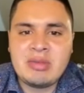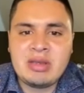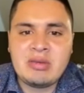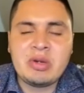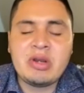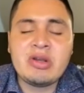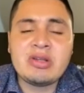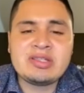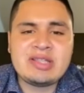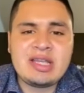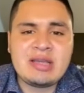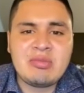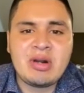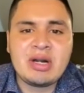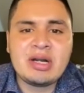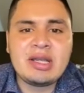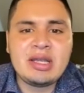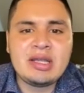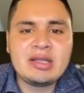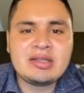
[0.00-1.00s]
real estate
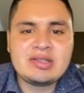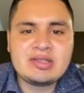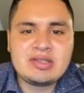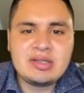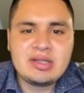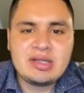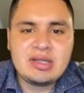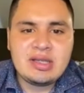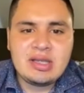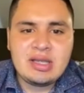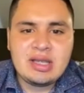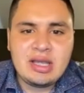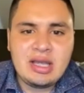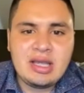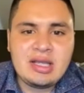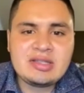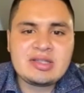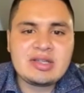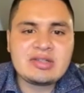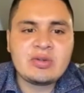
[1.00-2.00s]
market
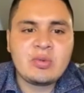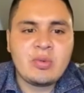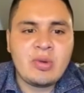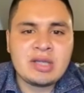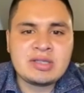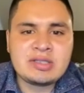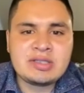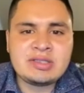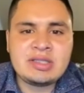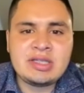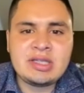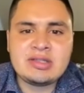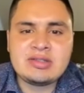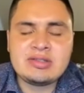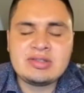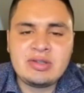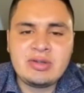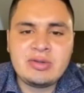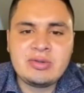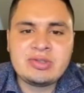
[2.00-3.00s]
in Central Washington
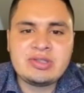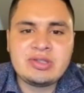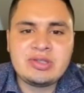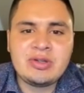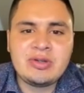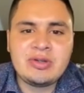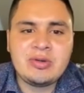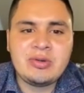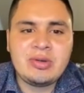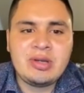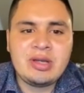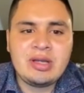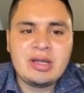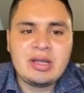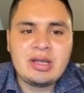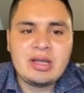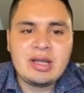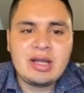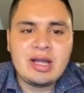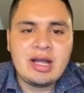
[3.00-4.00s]
due to
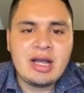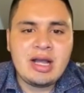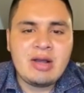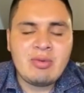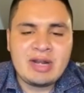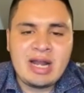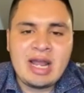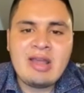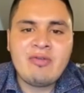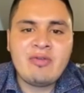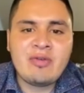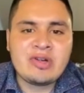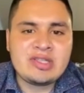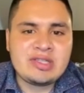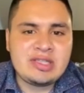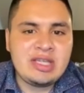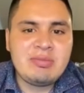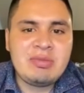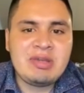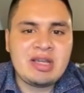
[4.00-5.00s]
what I
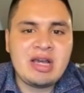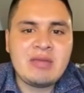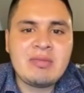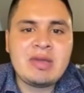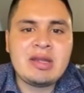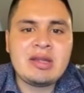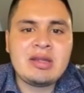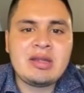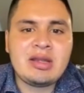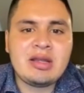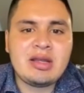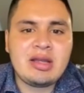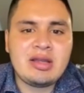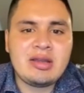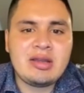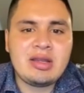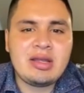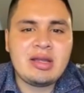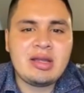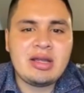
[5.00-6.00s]
foresee becoming
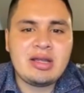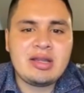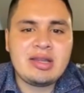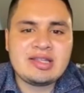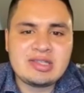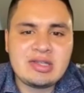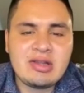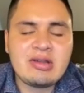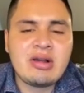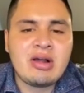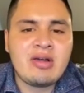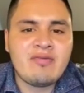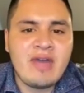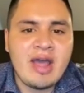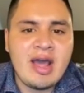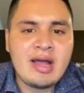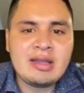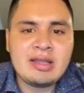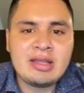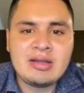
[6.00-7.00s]
the Silicon
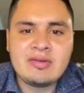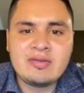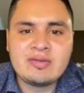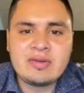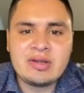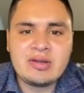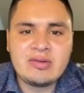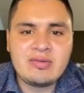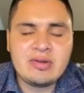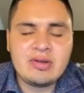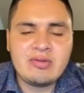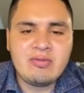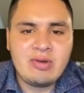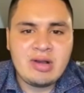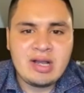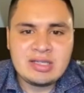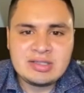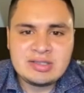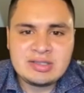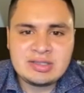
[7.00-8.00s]
Valley of
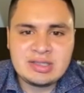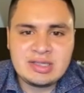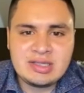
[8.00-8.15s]
Washington.